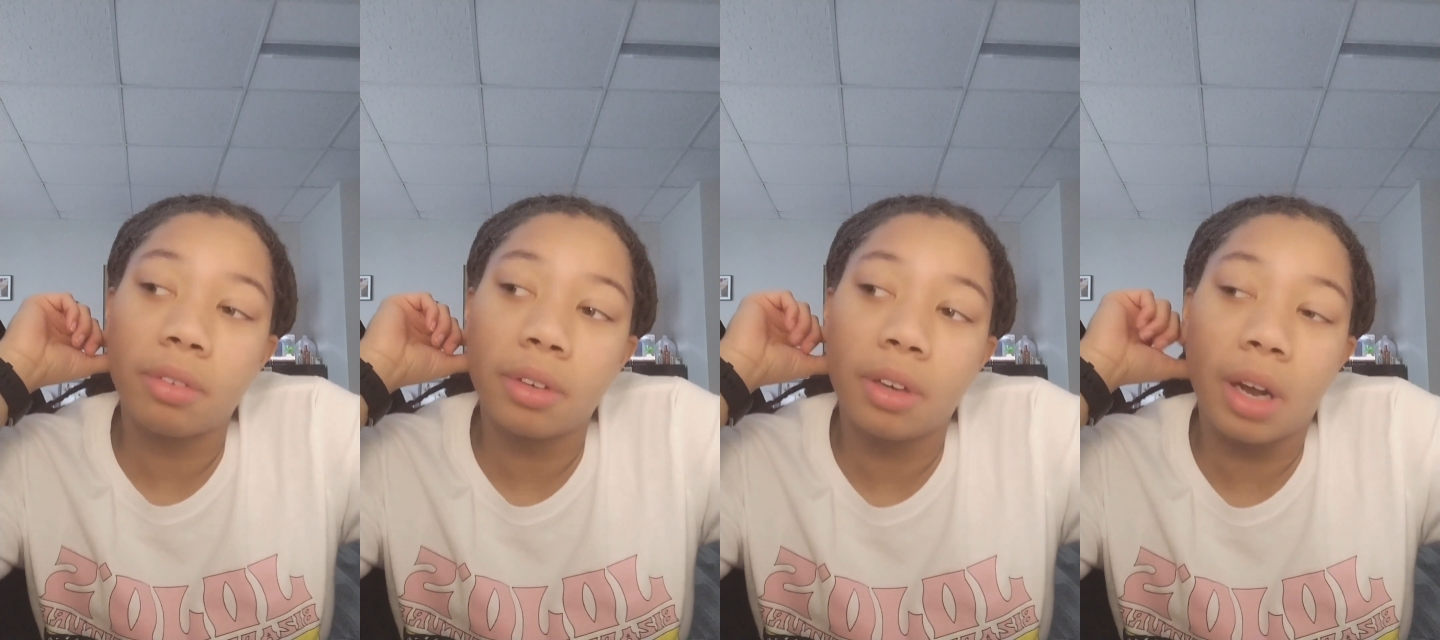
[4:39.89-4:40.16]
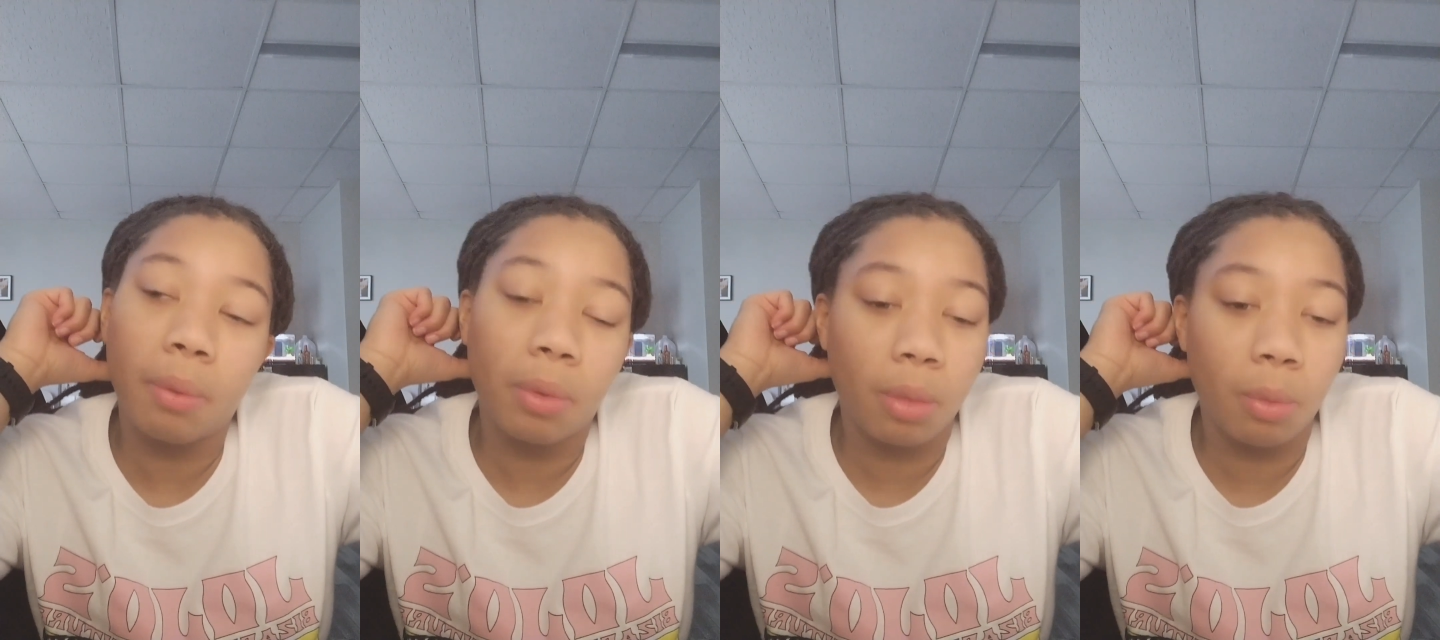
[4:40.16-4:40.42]

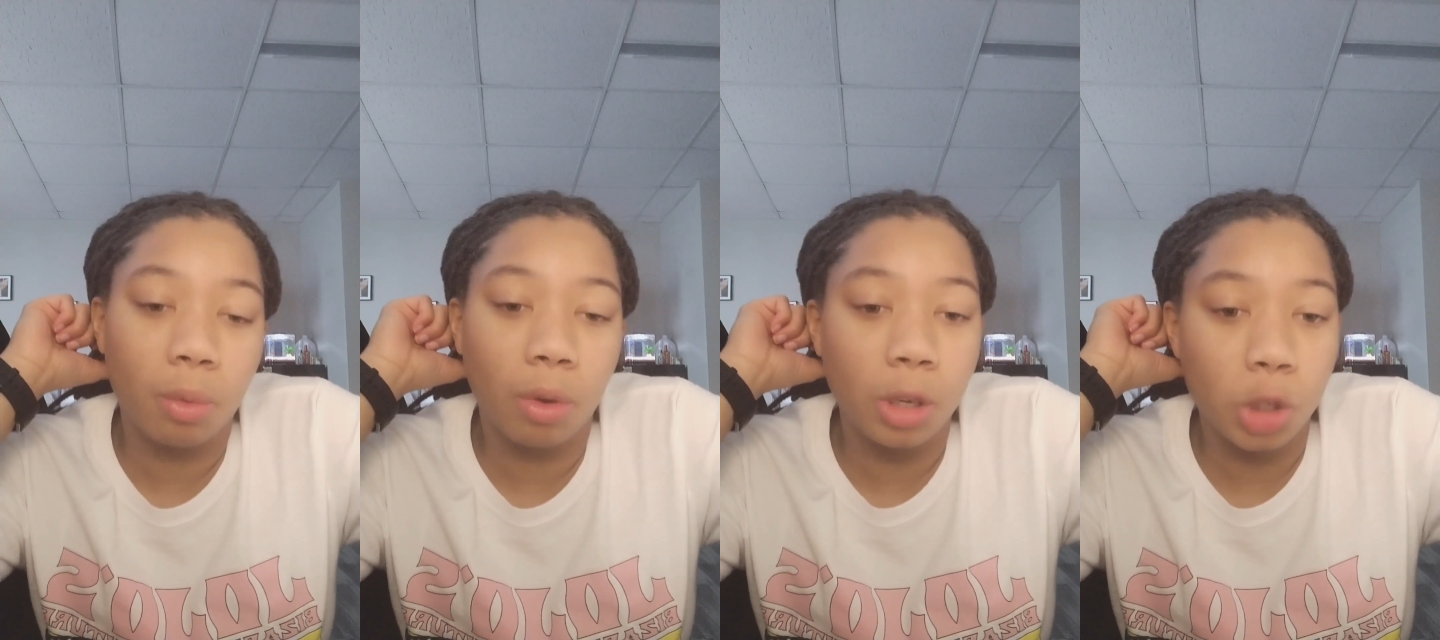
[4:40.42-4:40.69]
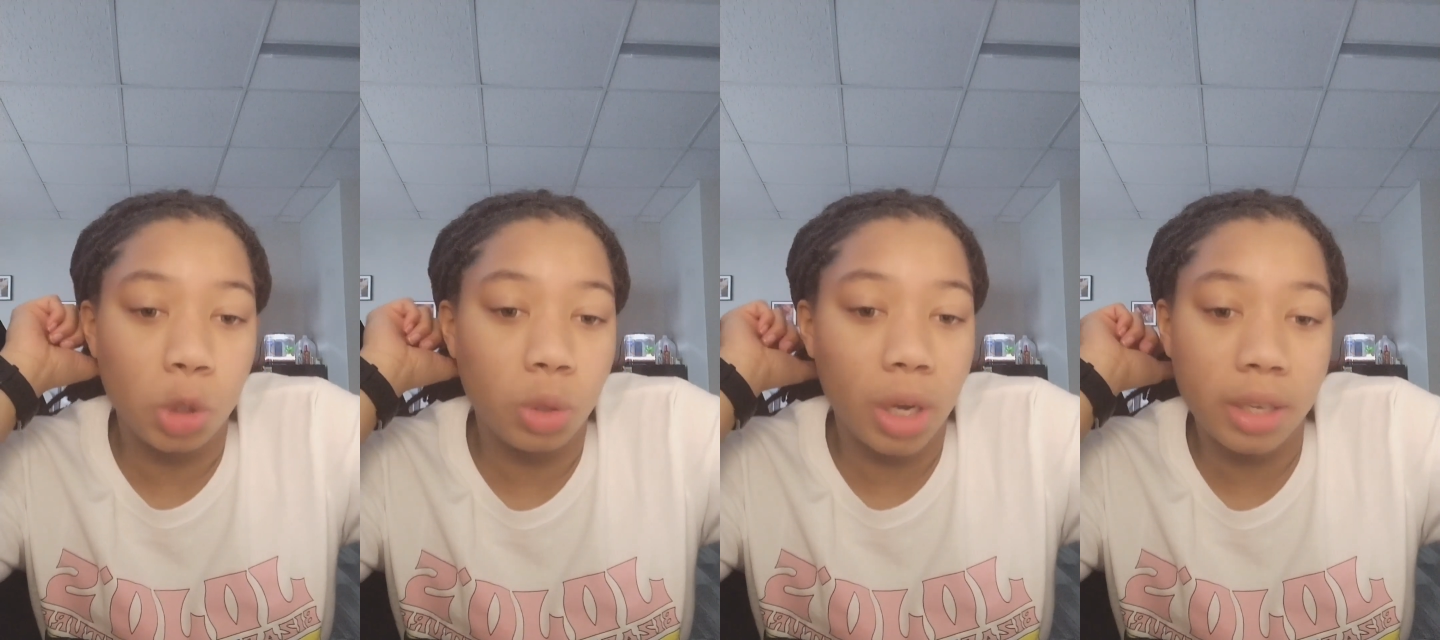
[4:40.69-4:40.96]
I really
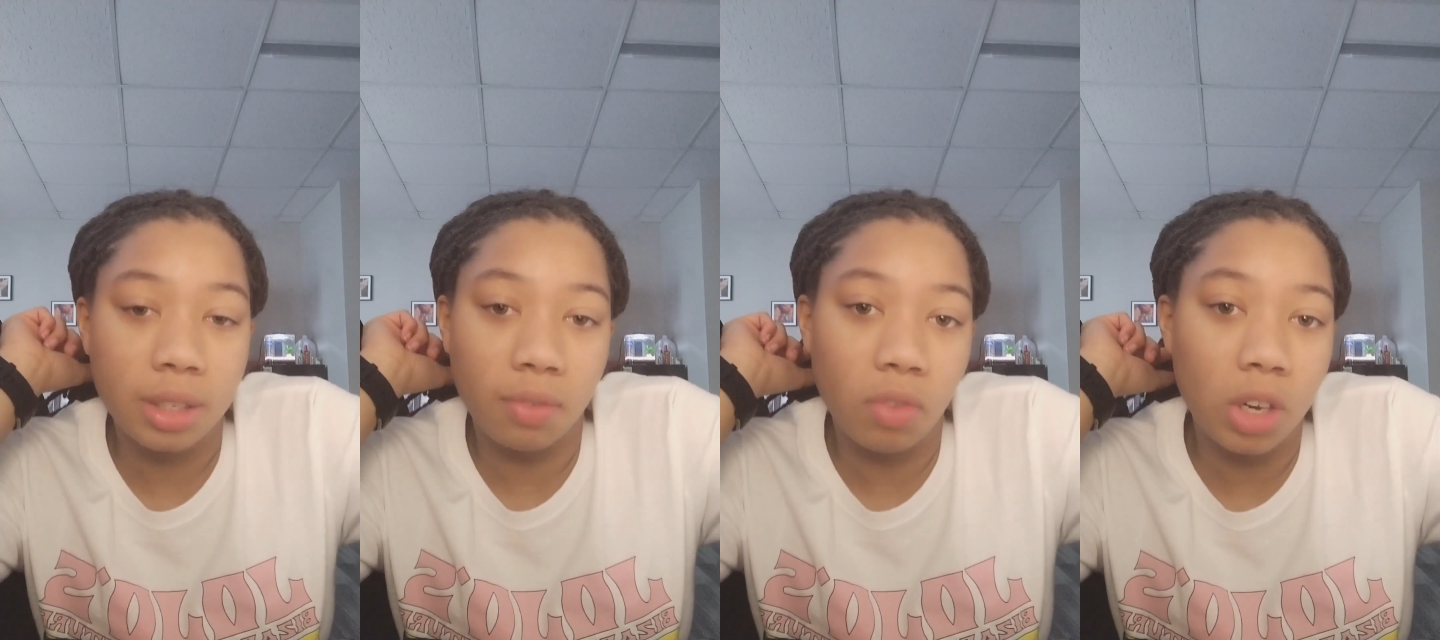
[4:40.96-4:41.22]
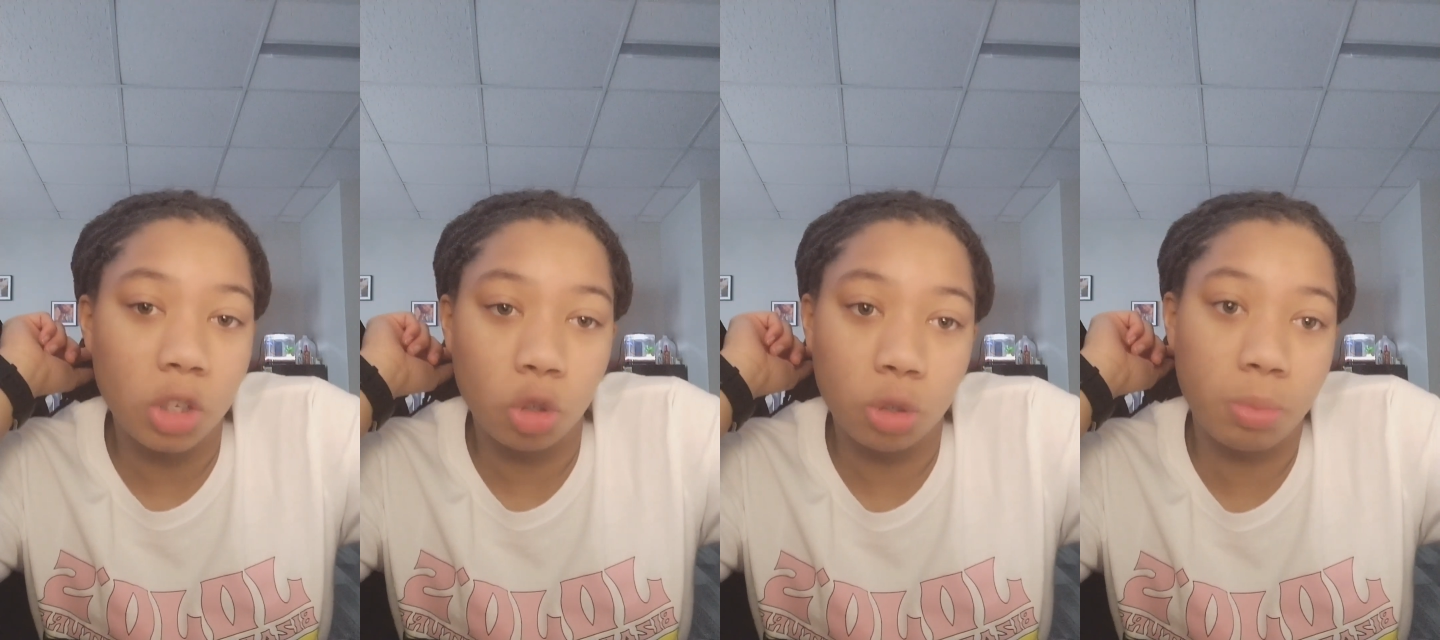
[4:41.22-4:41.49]
want you guys to
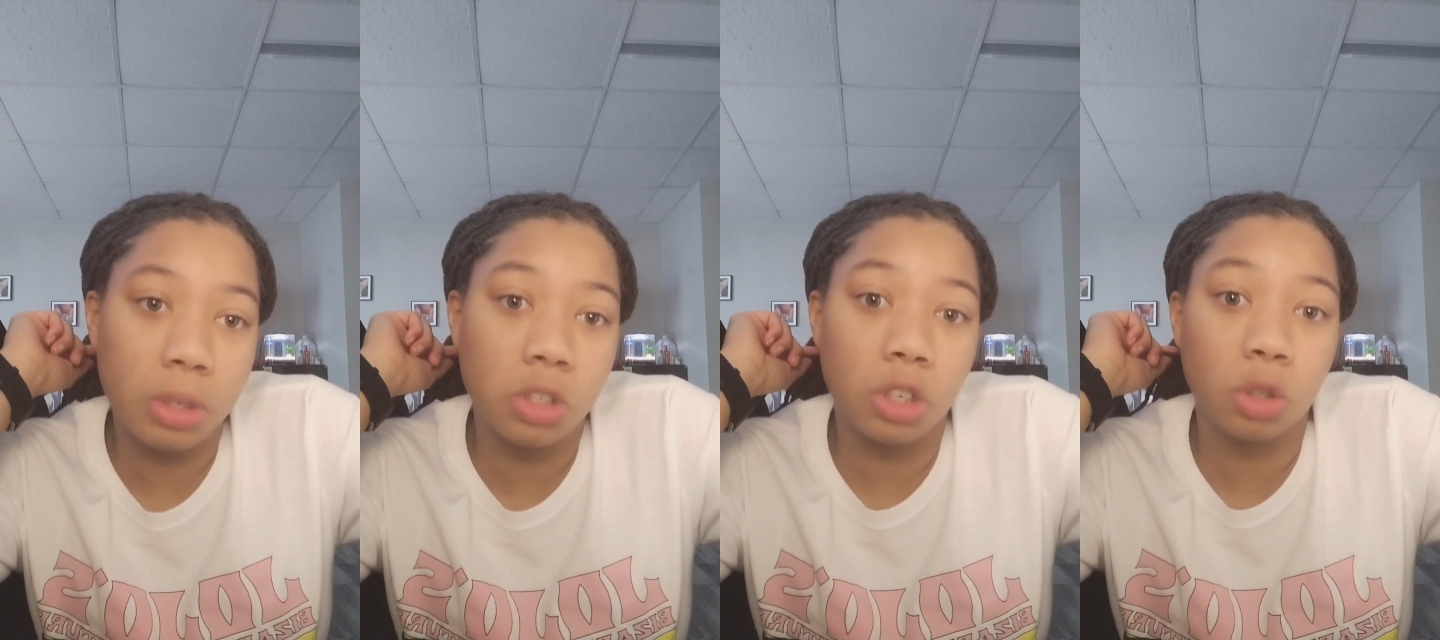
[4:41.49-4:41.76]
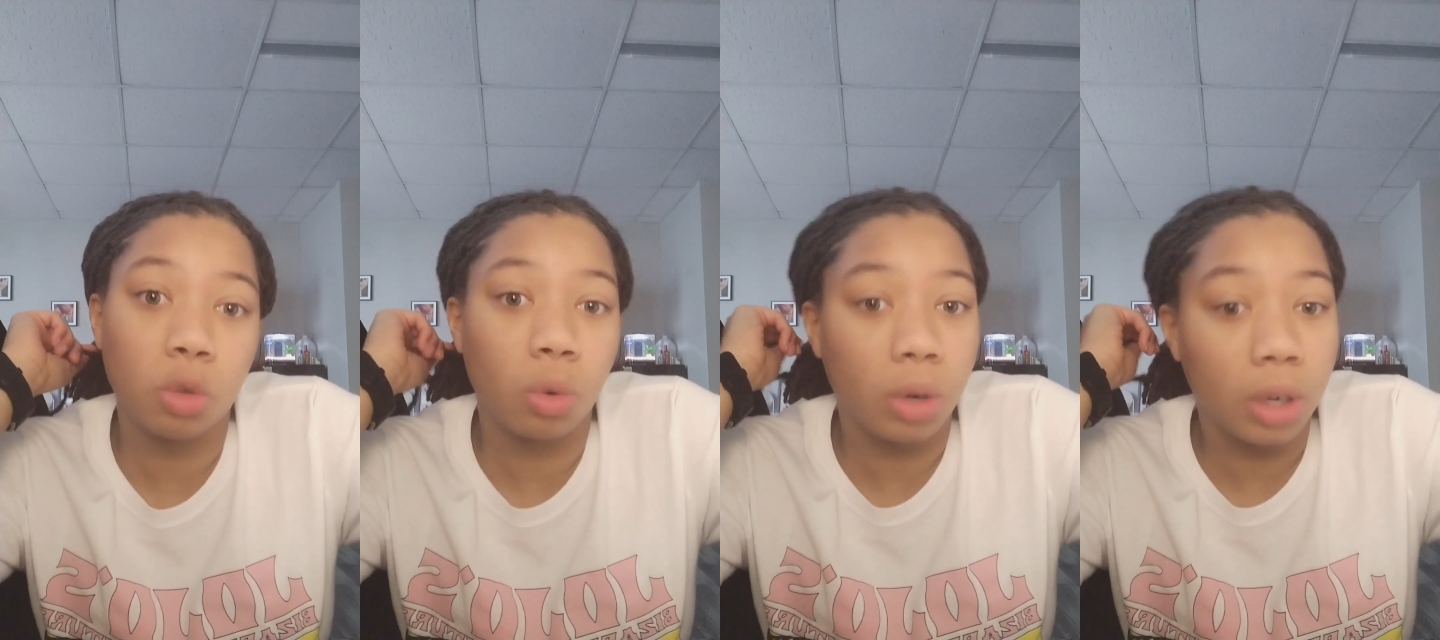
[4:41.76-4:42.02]
finish your speeches that
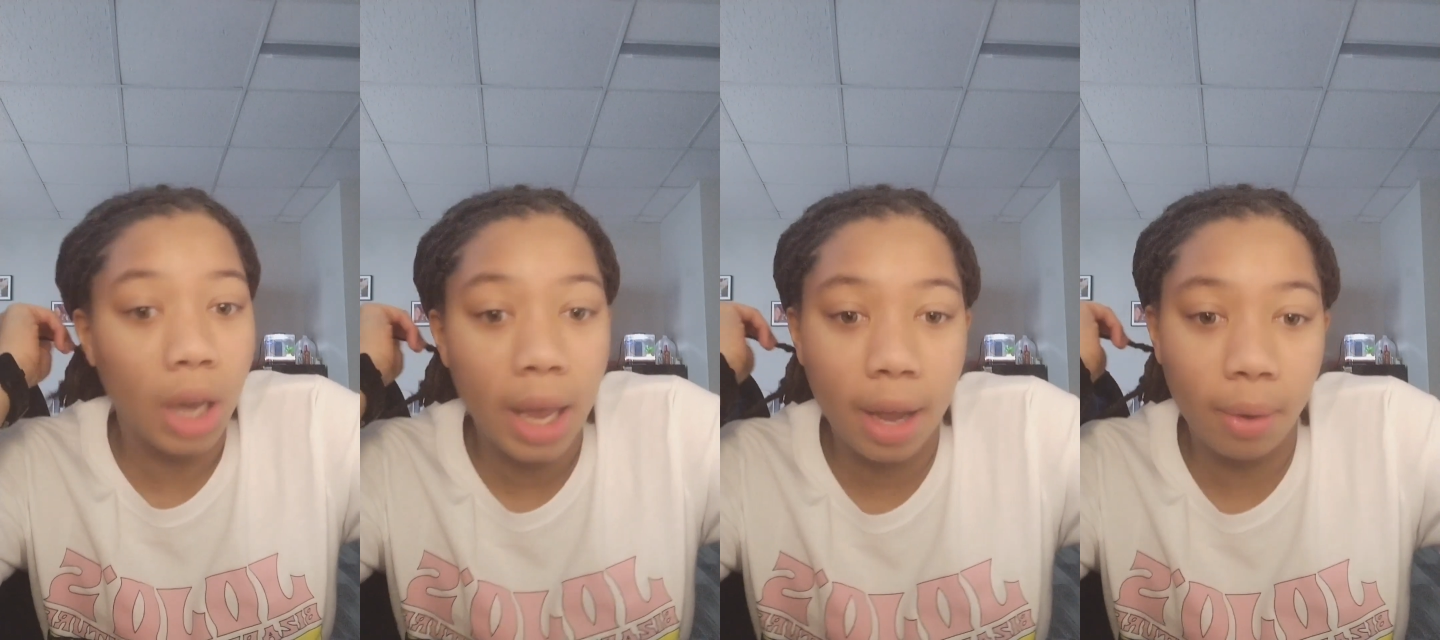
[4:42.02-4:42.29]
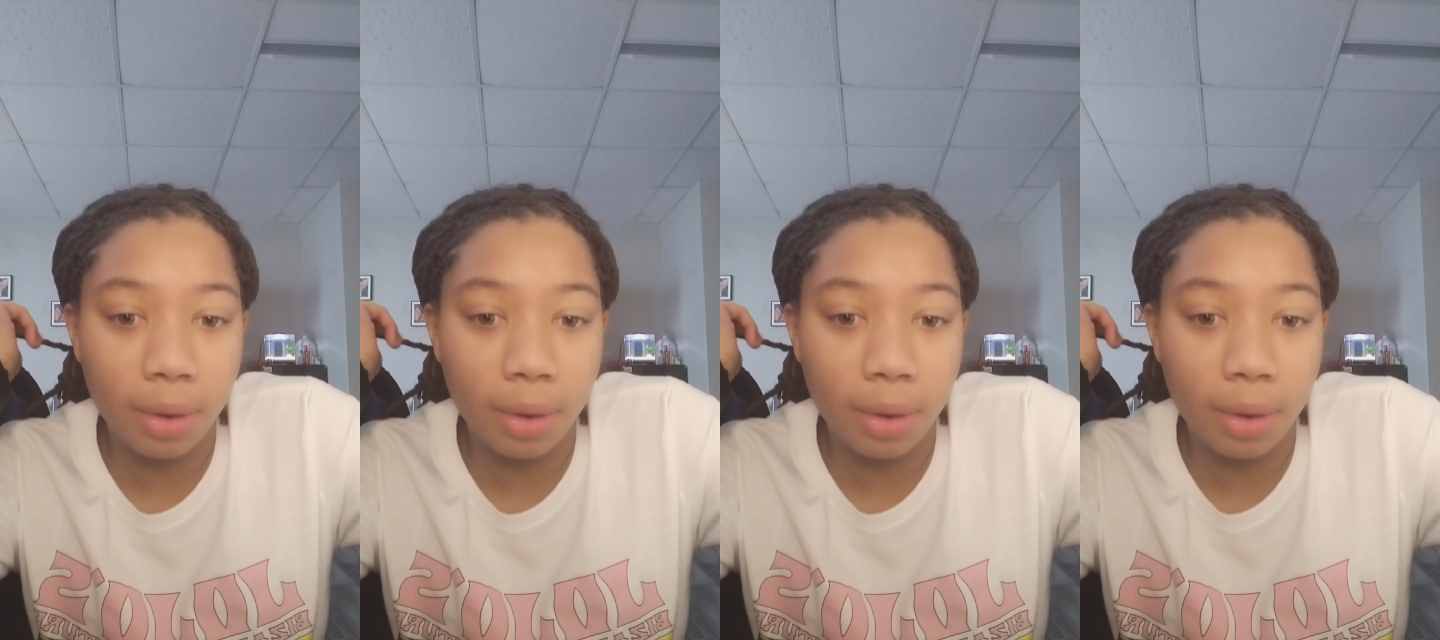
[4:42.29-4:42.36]
you're doing now.